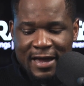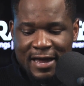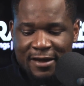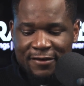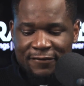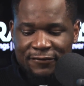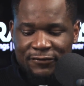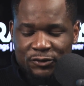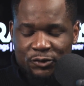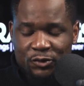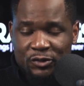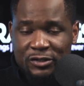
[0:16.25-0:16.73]
I
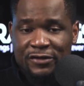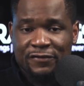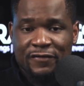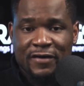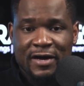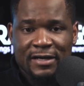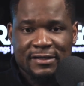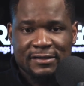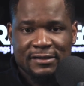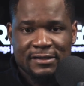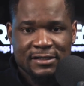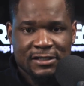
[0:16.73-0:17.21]
have two
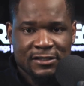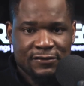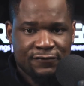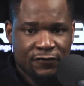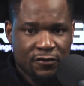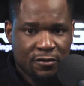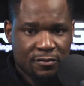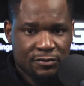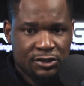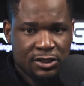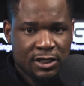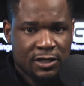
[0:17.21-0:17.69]
devices
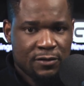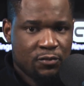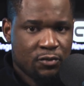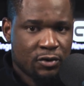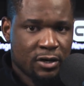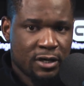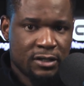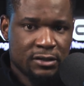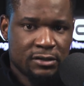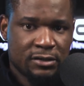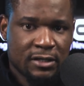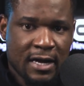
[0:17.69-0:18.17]
from Check
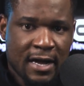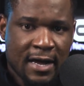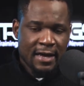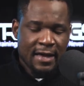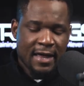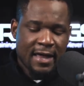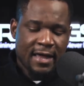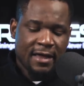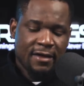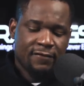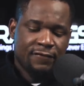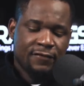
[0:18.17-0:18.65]
Point. I
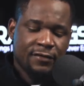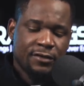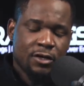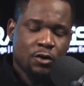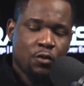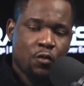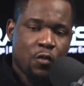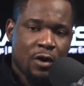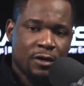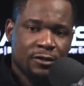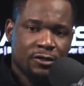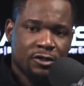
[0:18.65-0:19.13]
have
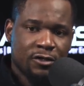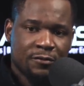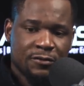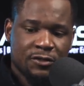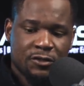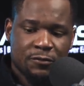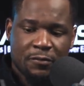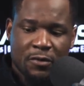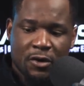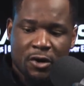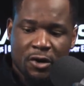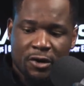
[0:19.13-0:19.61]
the Quantum
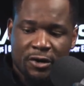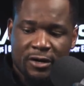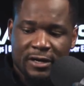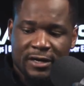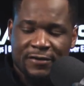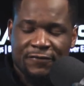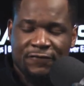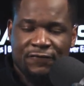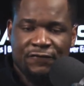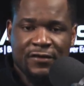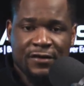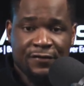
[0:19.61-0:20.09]

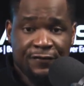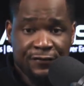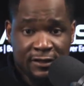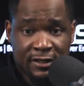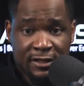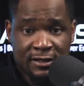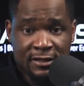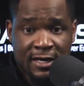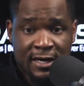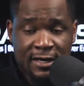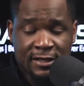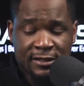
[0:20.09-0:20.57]
Spark
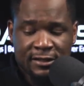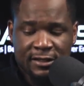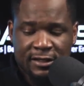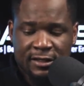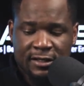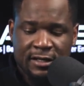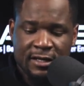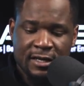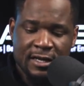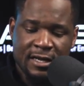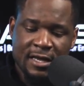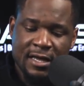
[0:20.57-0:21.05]

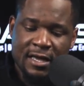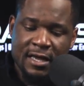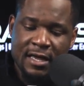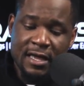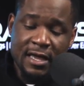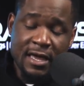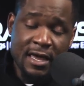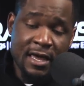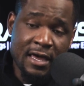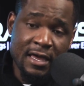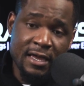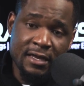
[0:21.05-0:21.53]
1590
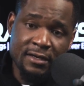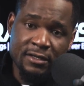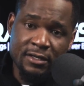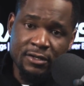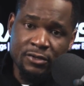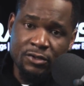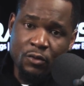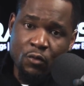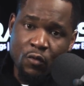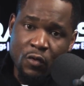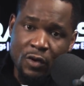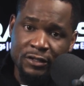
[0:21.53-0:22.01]
and
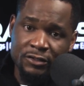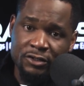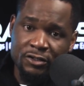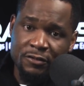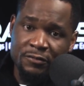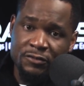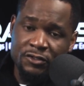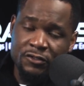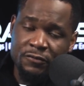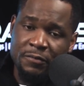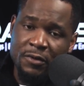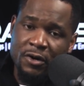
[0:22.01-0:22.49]
the
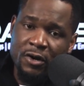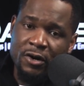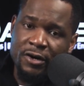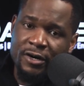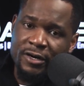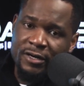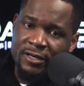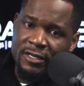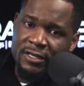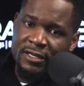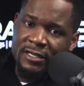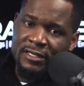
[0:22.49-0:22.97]
Quantum
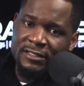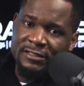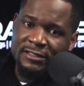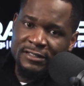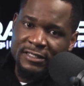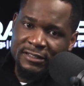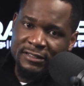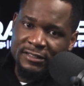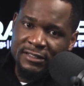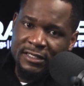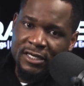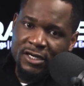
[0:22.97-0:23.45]
Spark
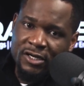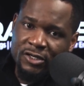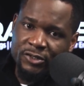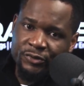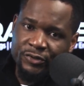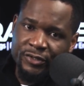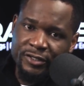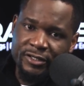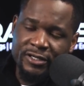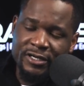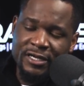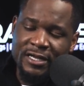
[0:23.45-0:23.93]

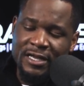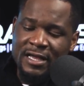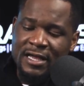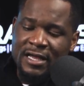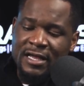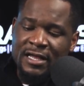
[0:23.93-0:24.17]
1600.